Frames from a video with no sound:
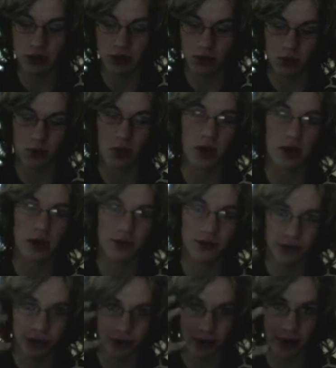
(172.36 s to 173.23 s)
to work
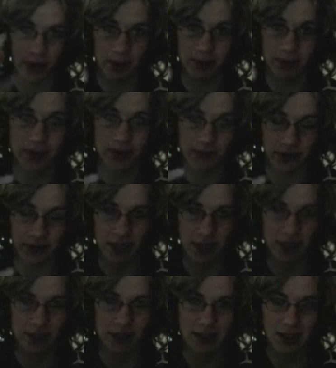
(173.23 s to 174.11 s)
for the purpose of
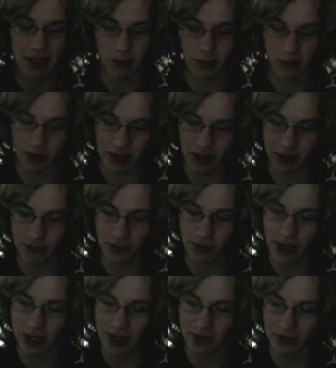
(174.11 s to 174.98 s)
sight. And
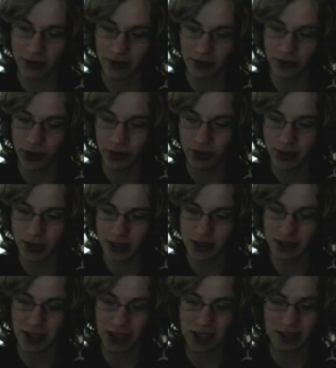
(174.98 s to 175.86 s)
if even a few of
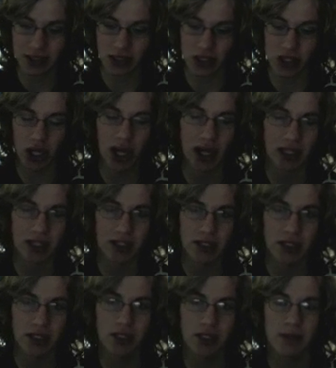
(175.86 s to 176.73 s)
these things are
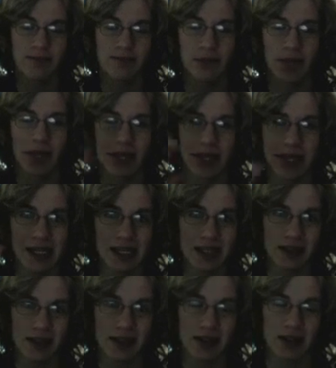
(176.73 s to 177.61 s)
changed,
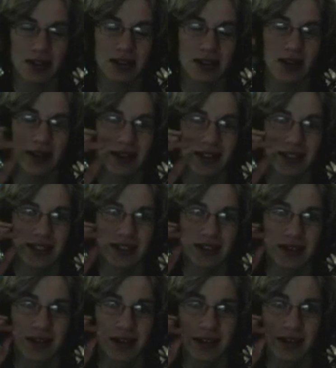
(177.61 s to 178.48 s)
either the sight
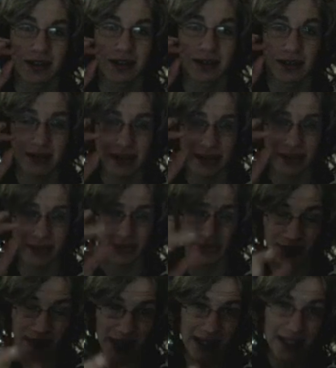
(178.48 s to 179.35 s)
is
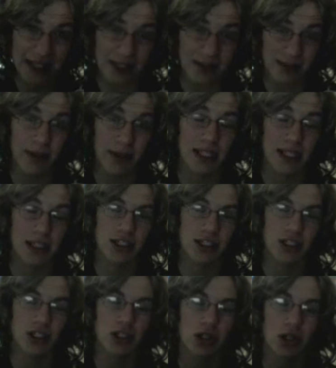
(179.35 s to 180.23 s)
severely
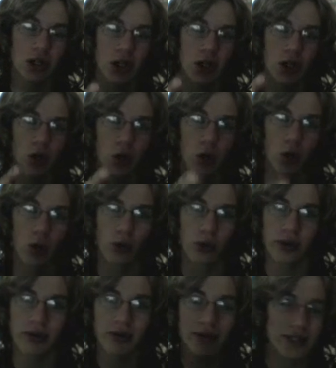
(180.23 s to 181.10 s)
diminished
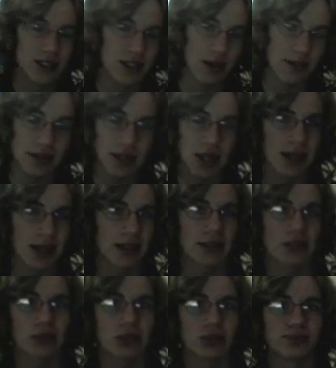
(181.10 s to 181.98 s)
or there is no sight
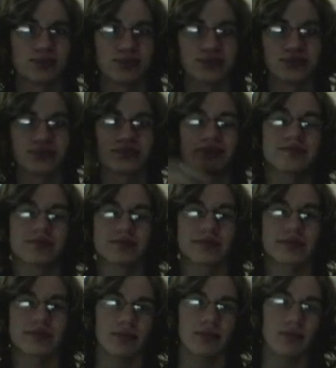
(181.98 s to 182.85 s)
at all.
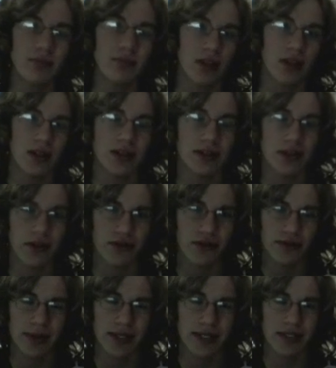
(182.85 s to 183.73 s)
So
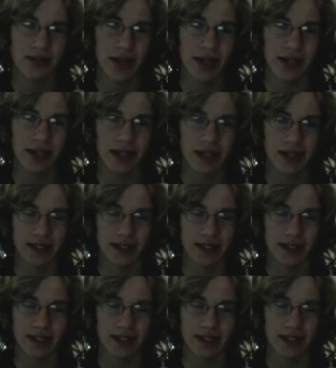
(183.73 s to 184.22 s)
from this you get the